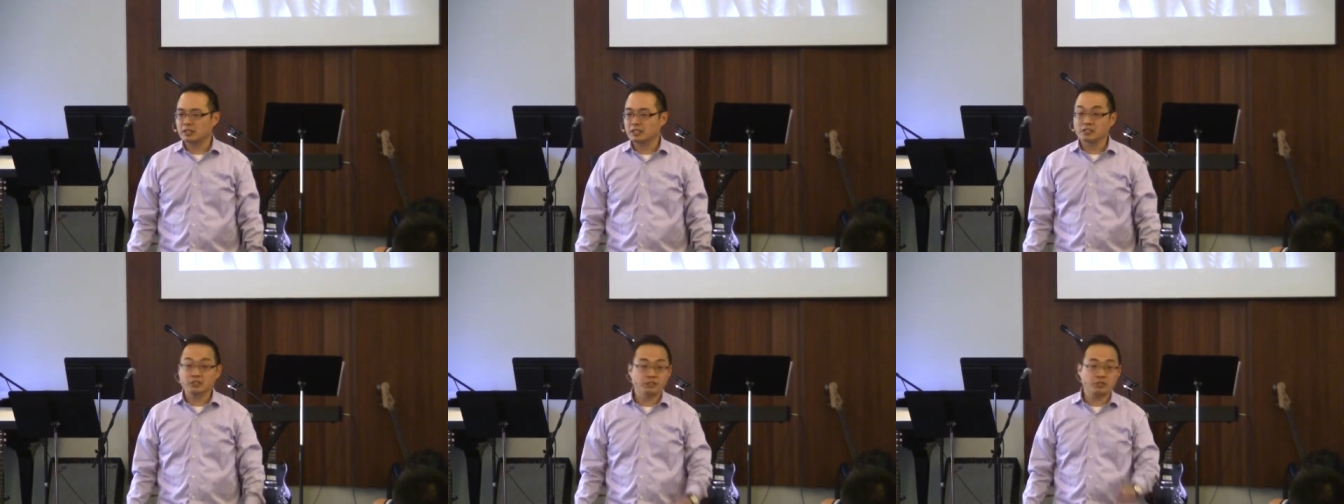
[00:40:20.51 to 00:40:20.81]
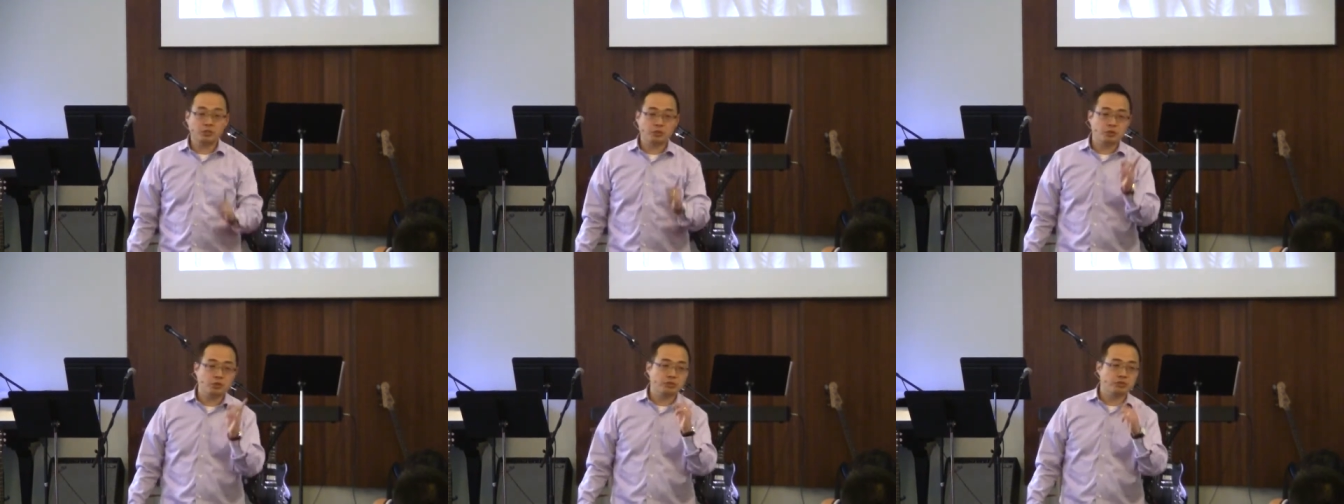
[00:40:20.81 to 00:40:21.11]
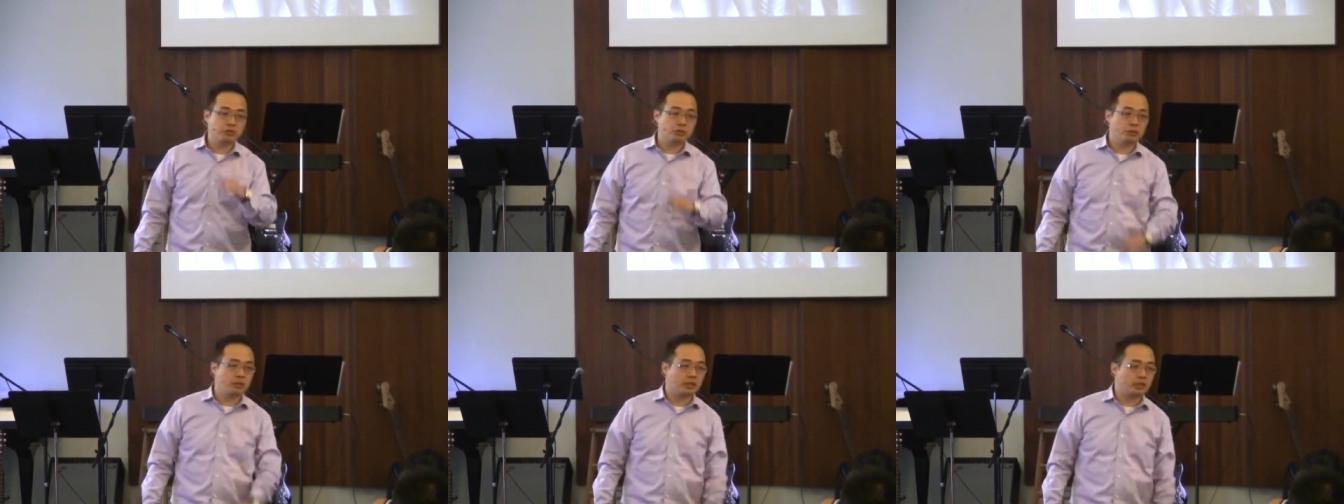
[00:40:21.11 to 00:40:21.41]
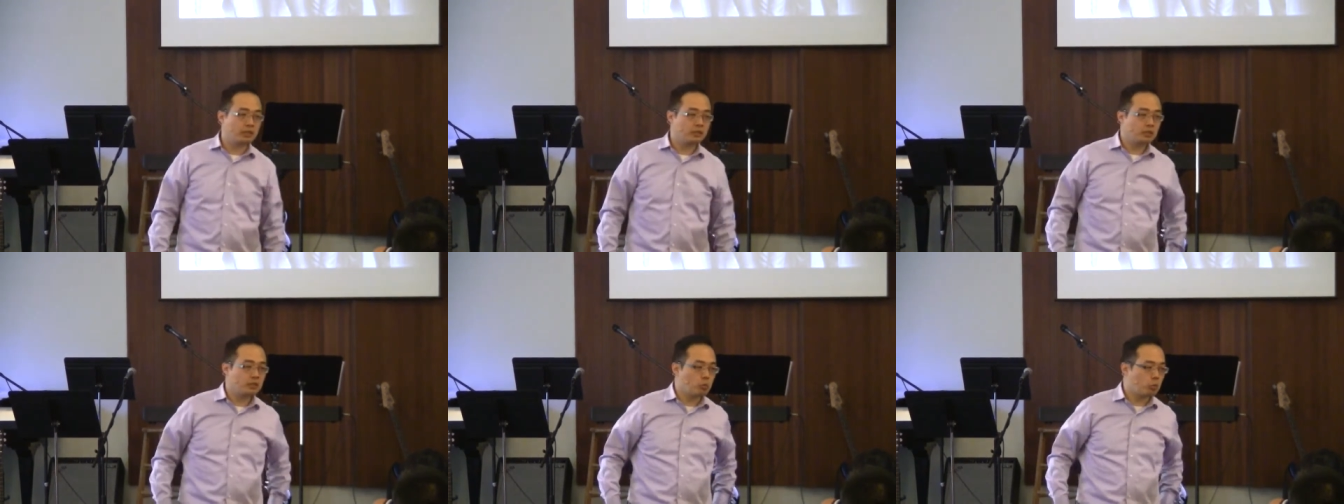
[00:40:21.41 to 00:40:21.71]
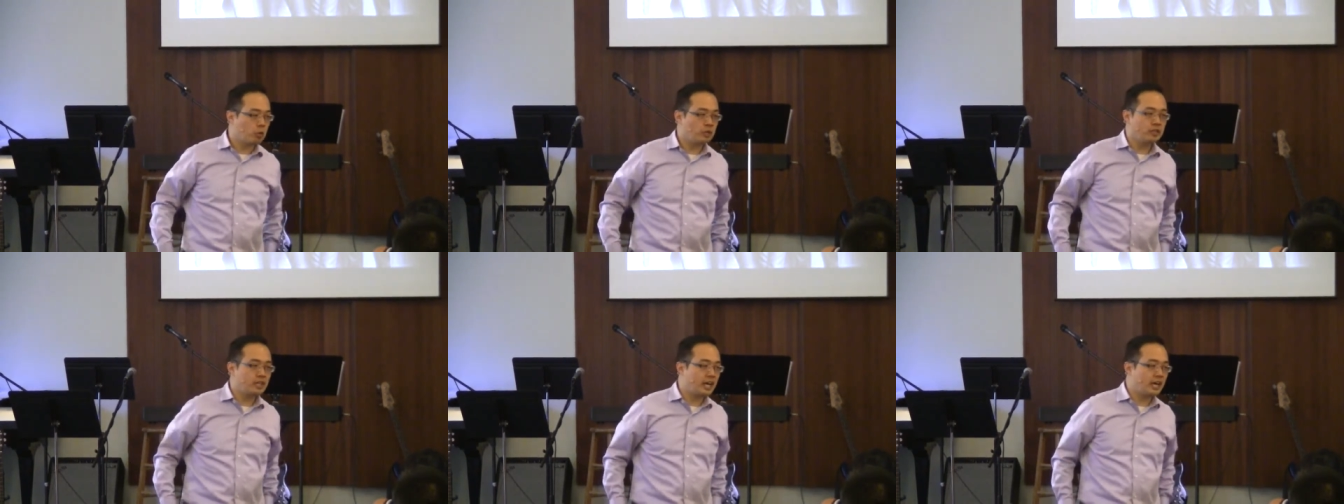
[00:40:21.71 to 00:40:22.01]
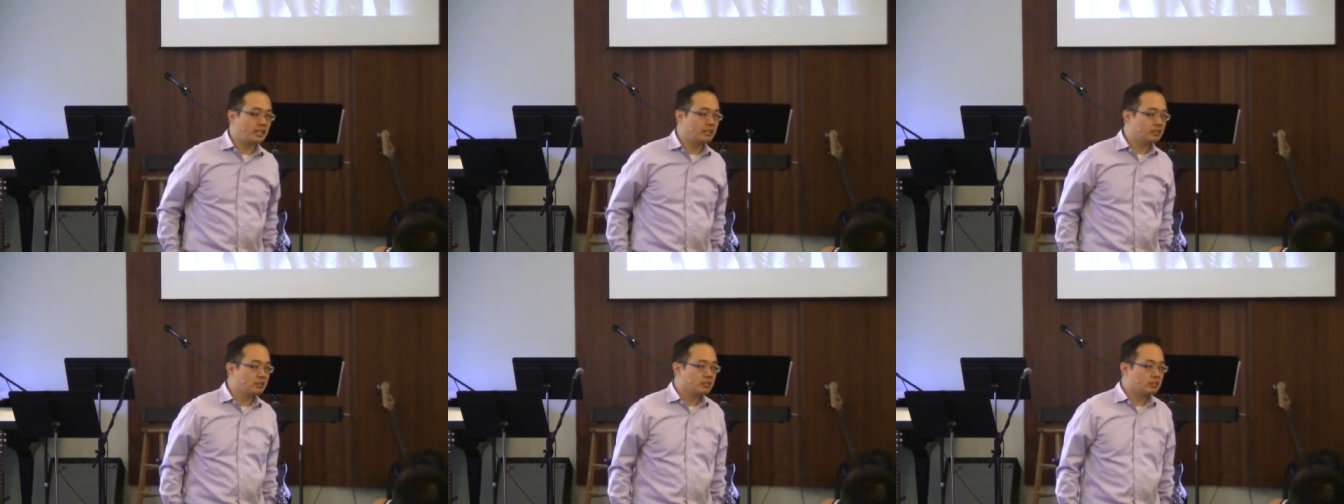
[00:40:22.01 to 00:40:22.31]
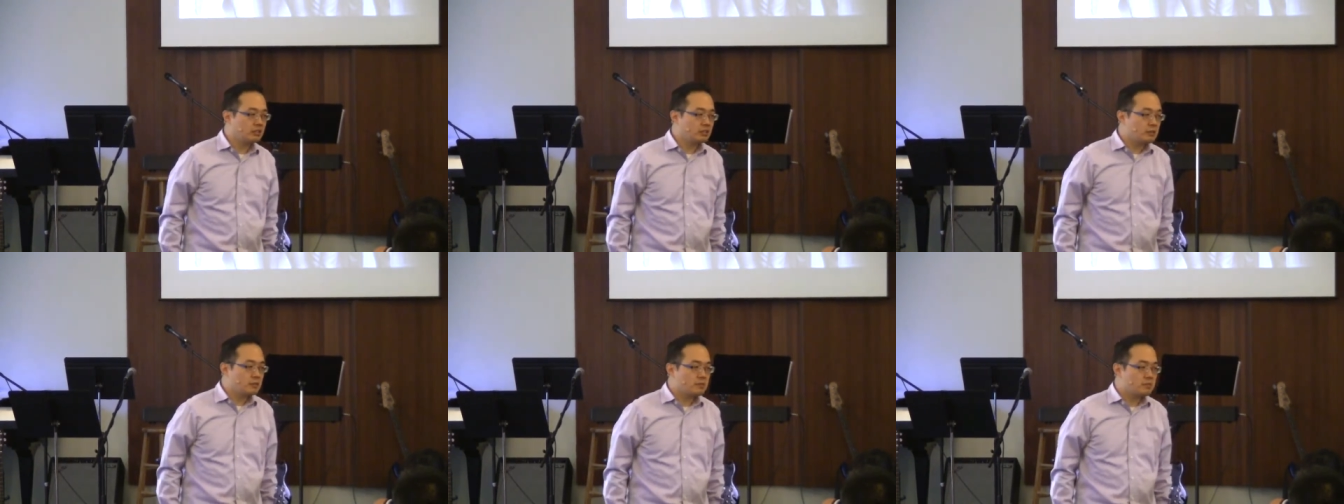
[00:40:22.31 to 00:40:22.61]
This is a true story. One night,
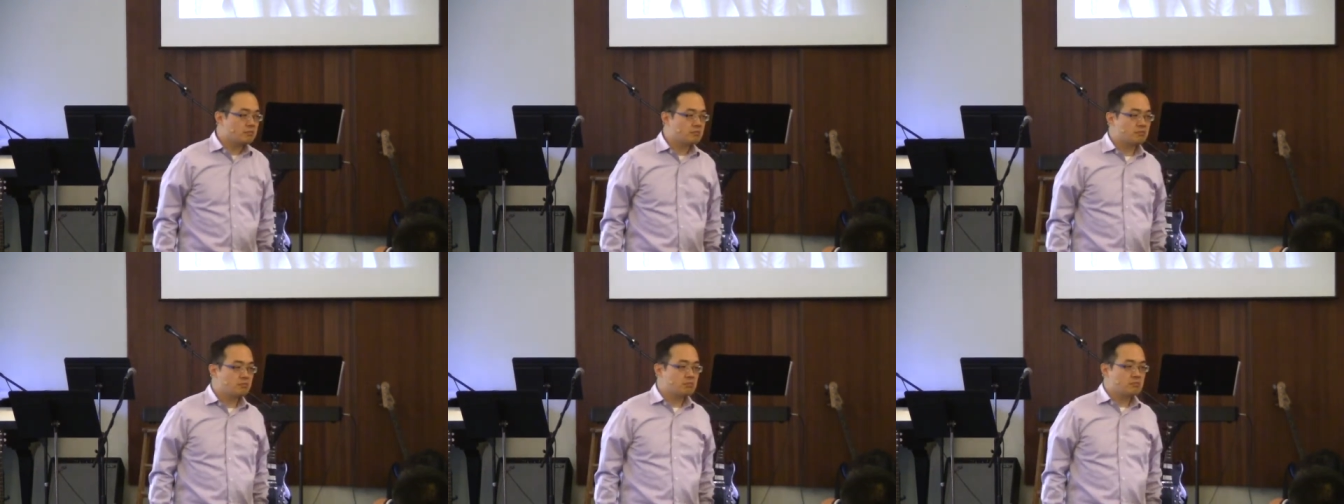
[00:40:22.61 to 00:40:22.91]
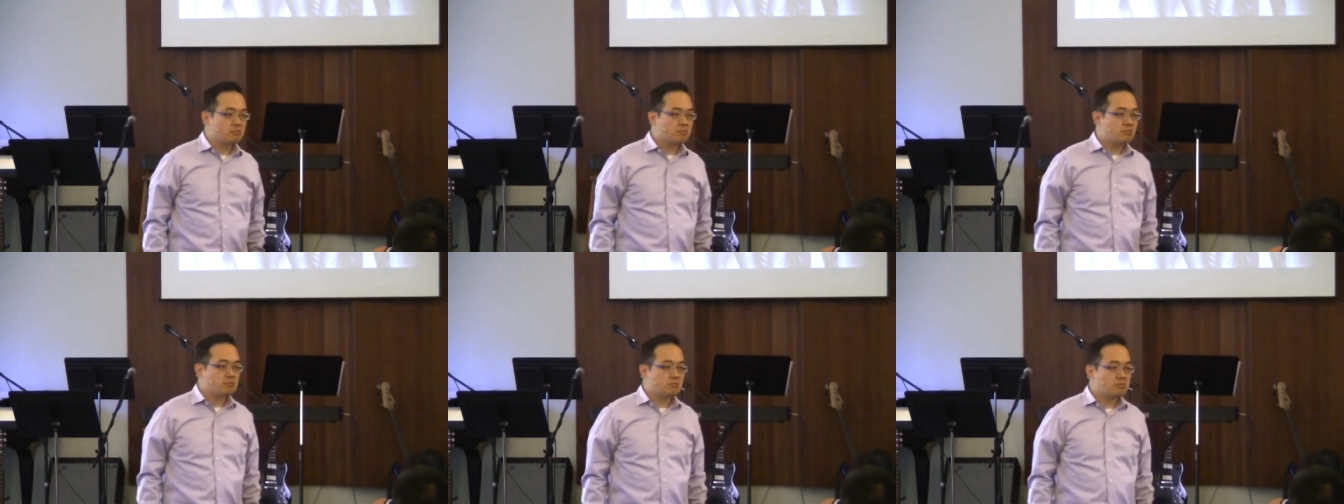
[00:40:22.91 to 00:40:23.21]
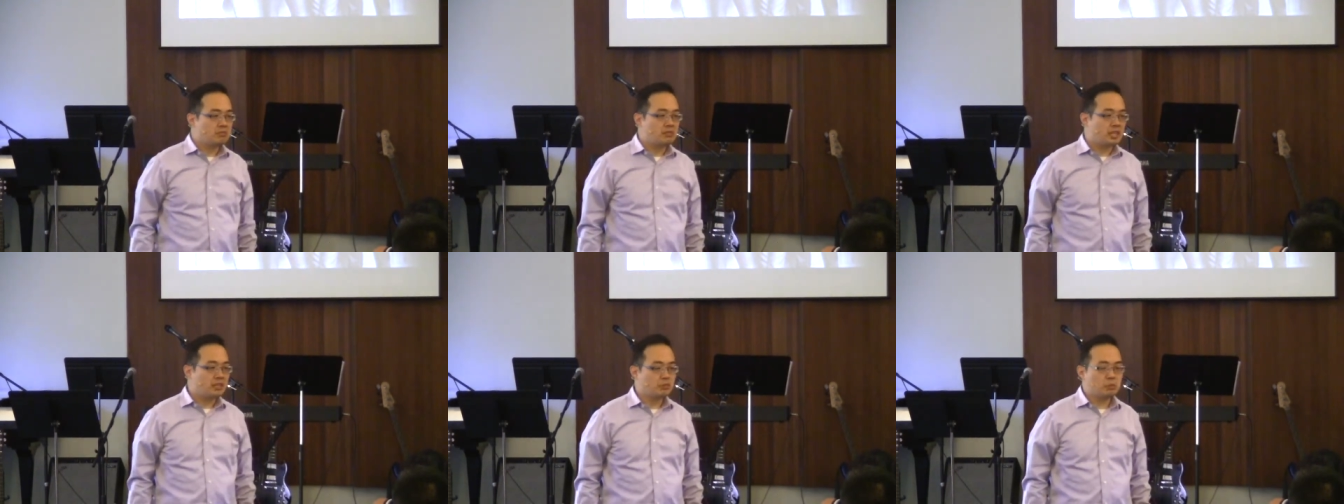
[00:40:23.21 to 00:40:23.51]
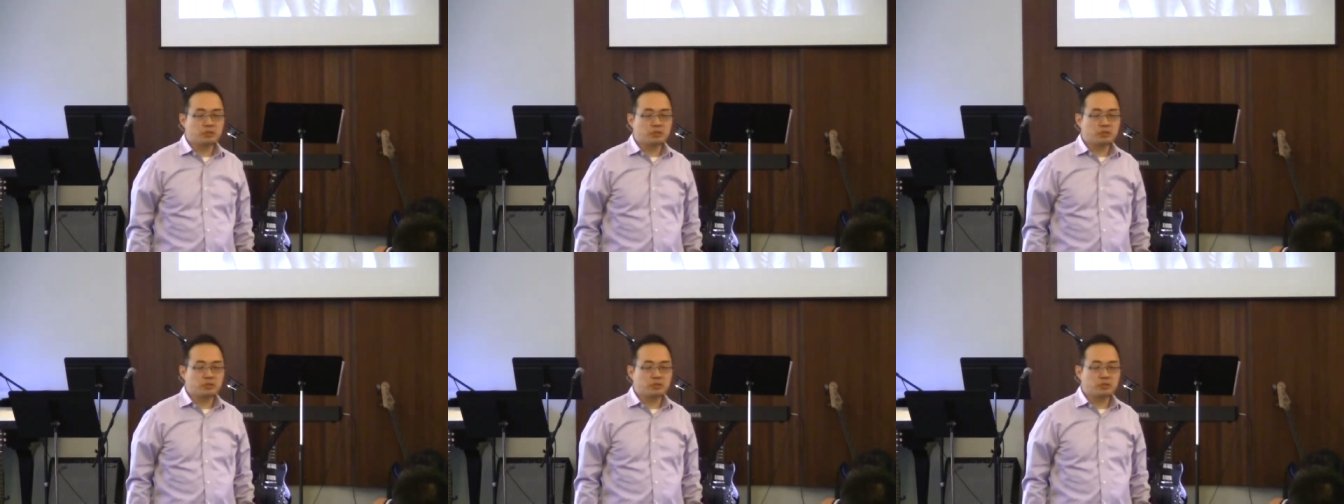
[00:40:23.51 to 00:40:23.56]
Dave